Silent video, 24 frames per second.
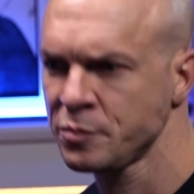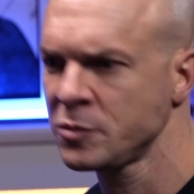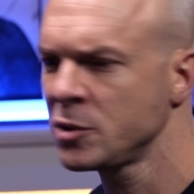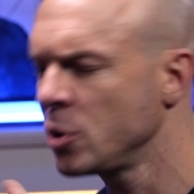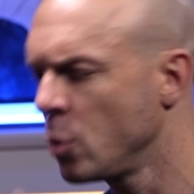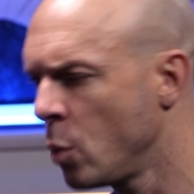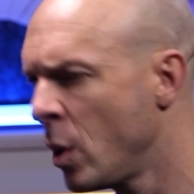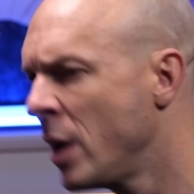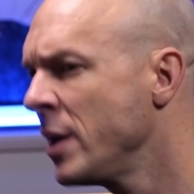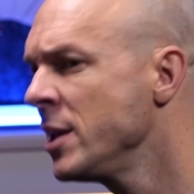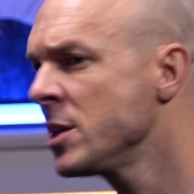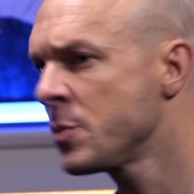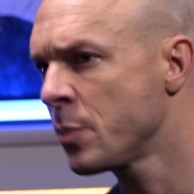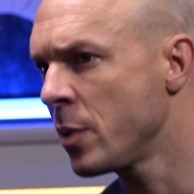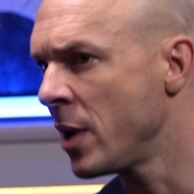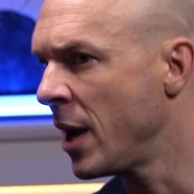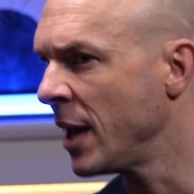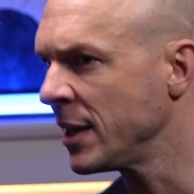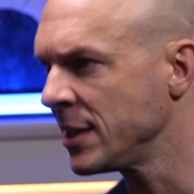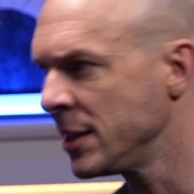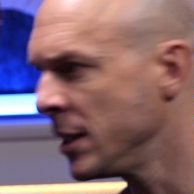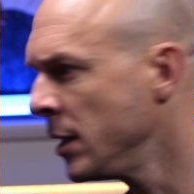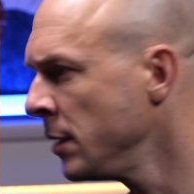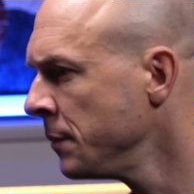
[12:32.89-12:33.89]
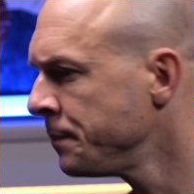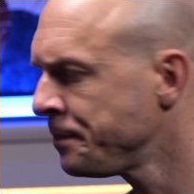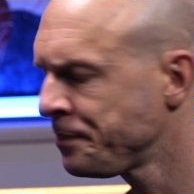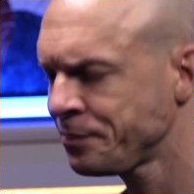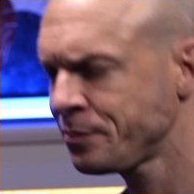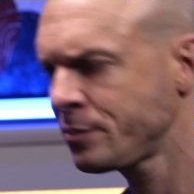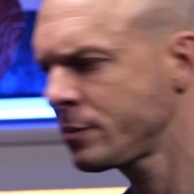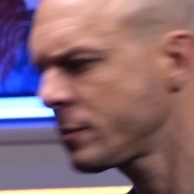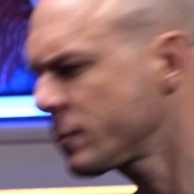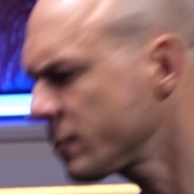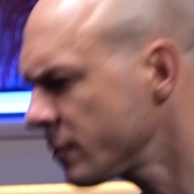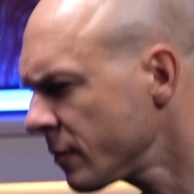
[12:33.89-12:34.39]
So one is pricing.
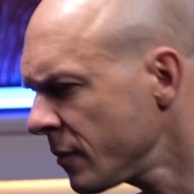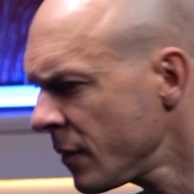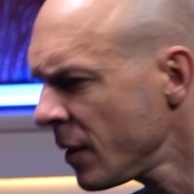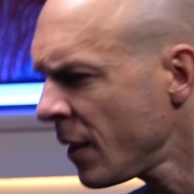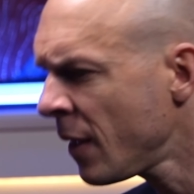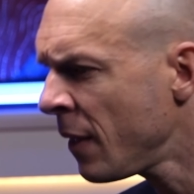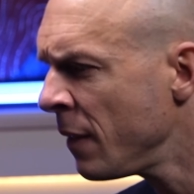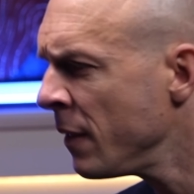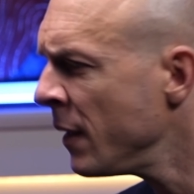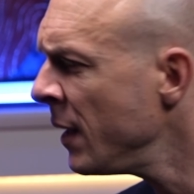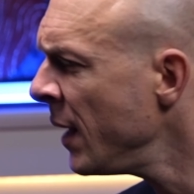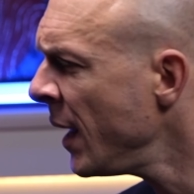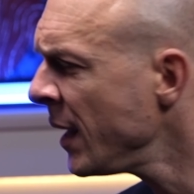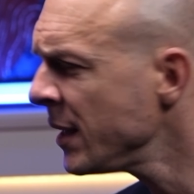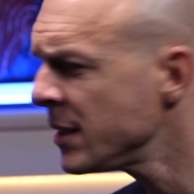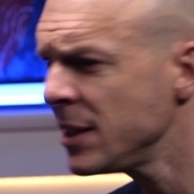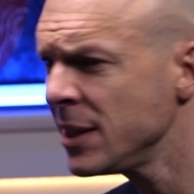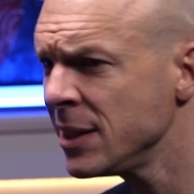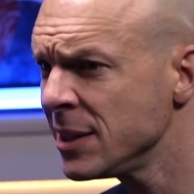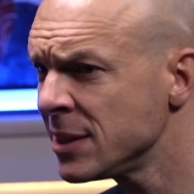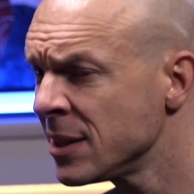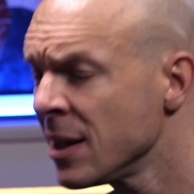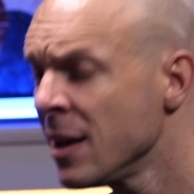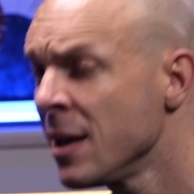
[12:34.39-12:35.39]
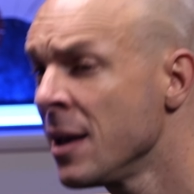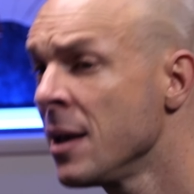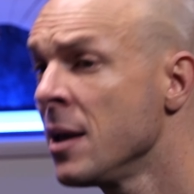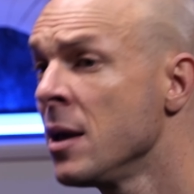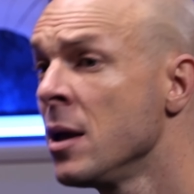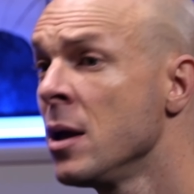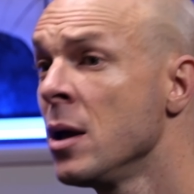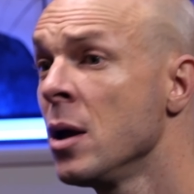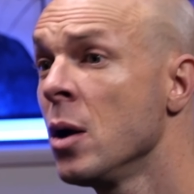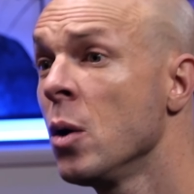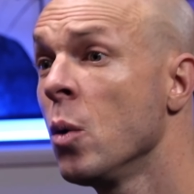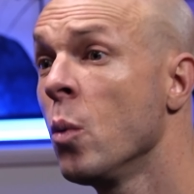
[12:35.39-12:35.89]
The next is
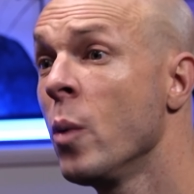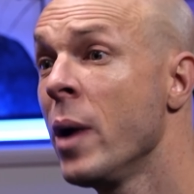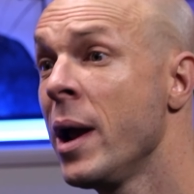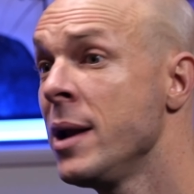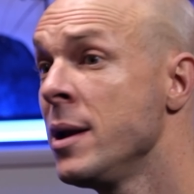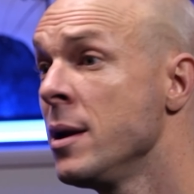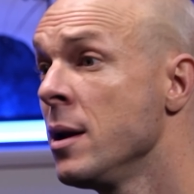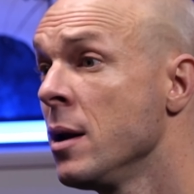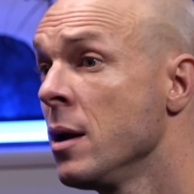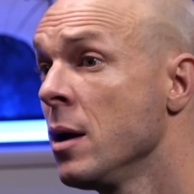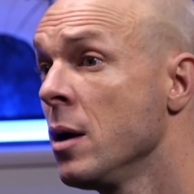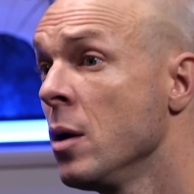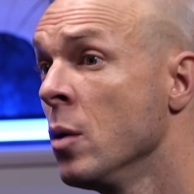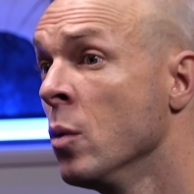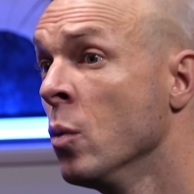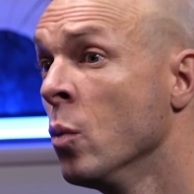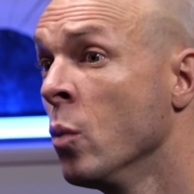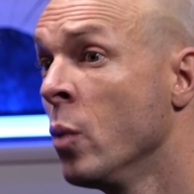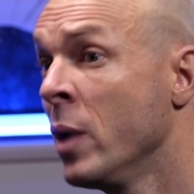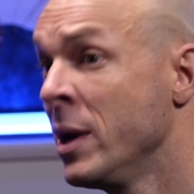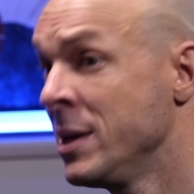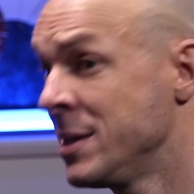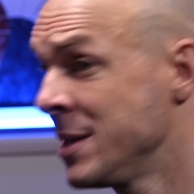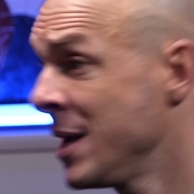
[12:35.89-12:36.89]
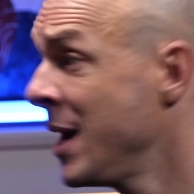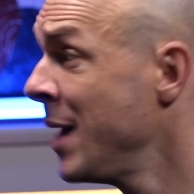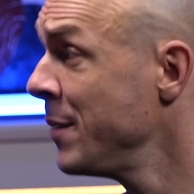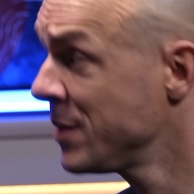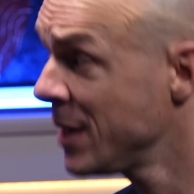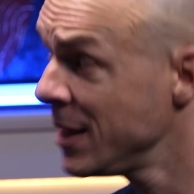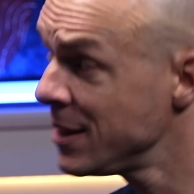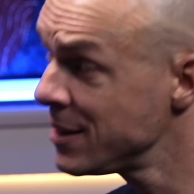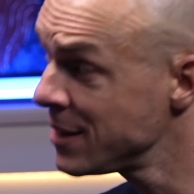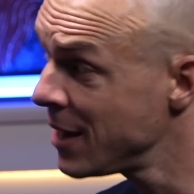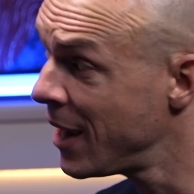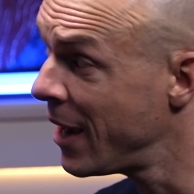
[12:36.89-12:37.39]
when when
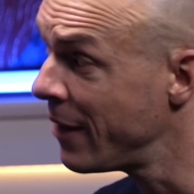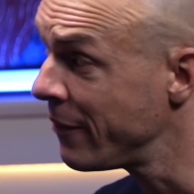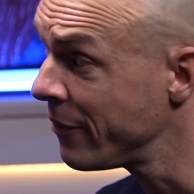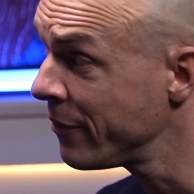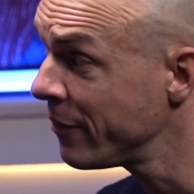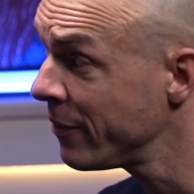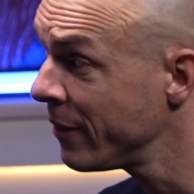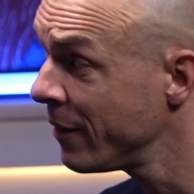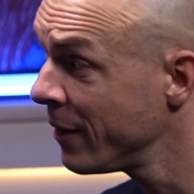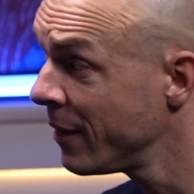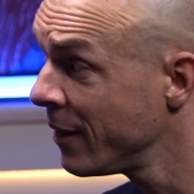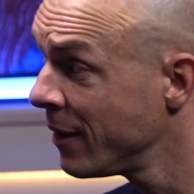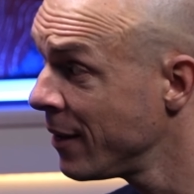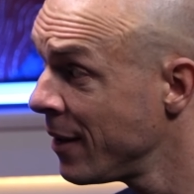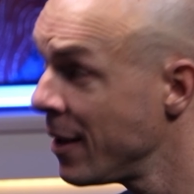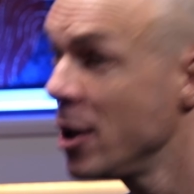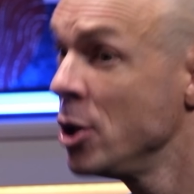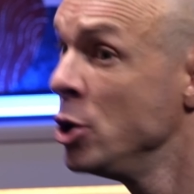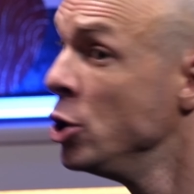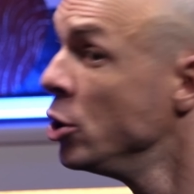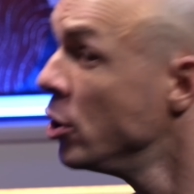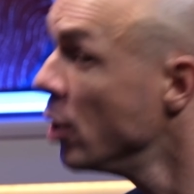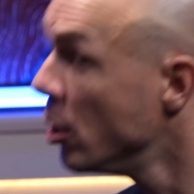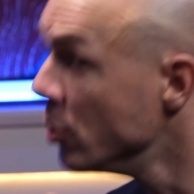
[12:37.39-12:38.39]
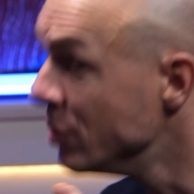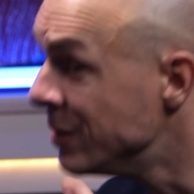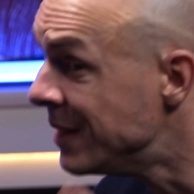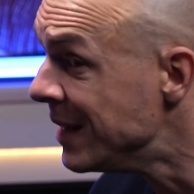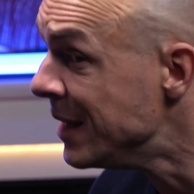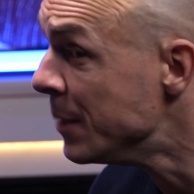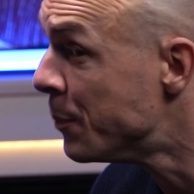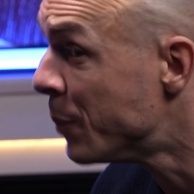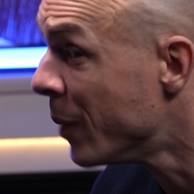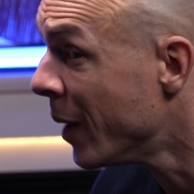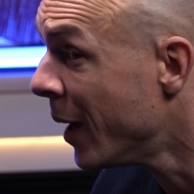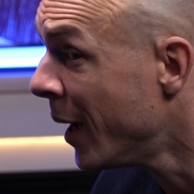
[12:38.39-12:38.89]
times get tough, you go
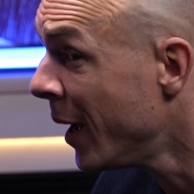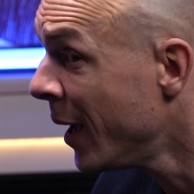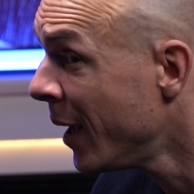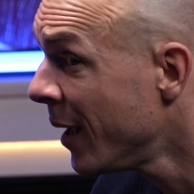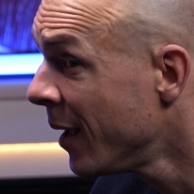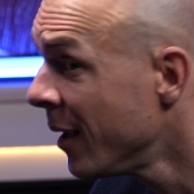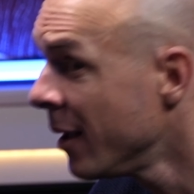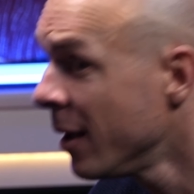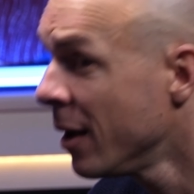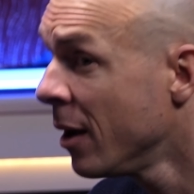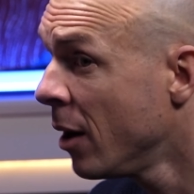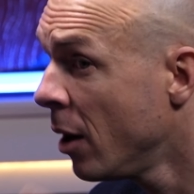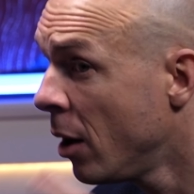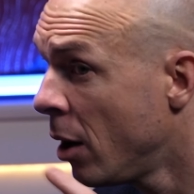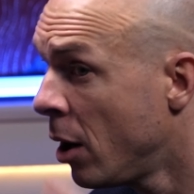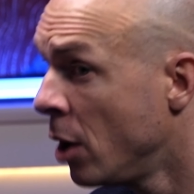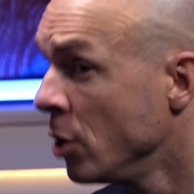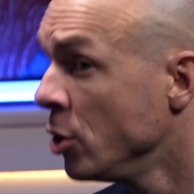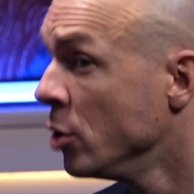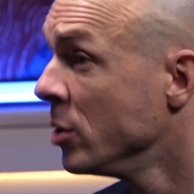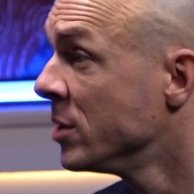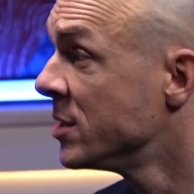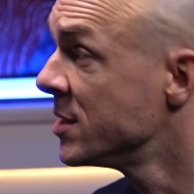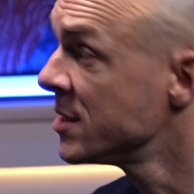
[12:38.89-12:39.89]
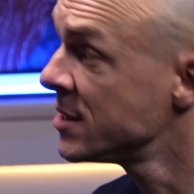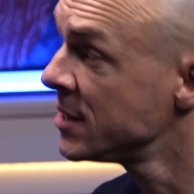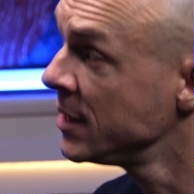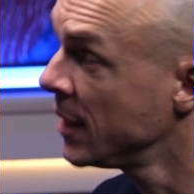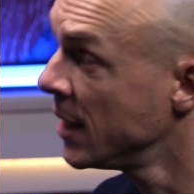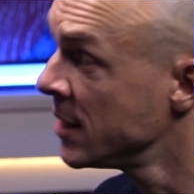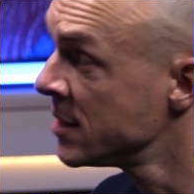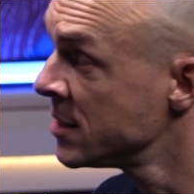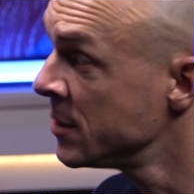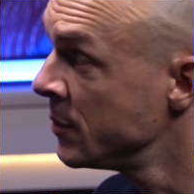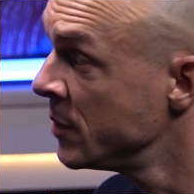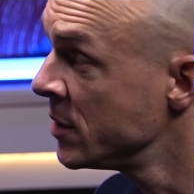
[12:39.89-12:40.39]
deeper on your existing
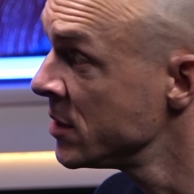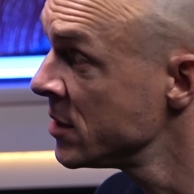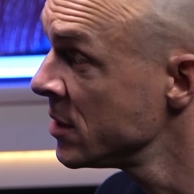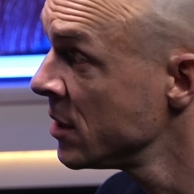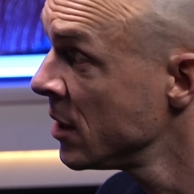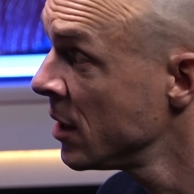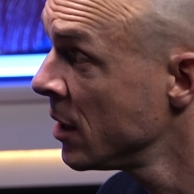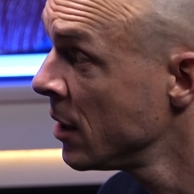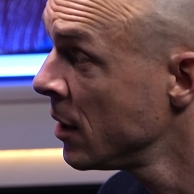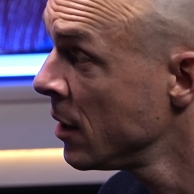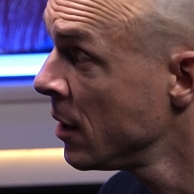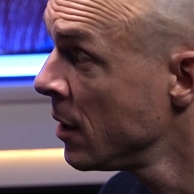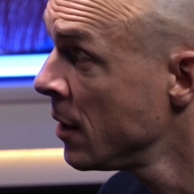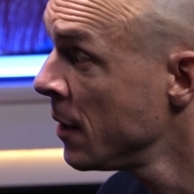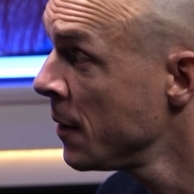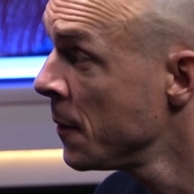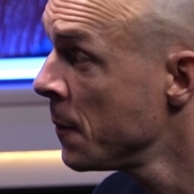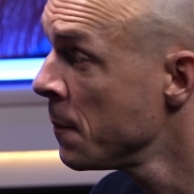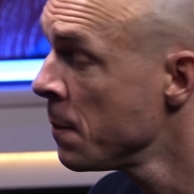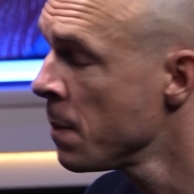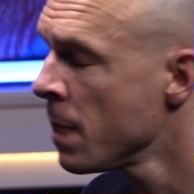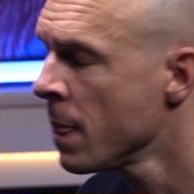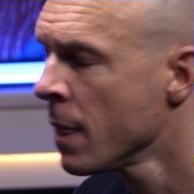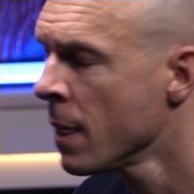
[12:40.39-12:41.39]
customers. Mm.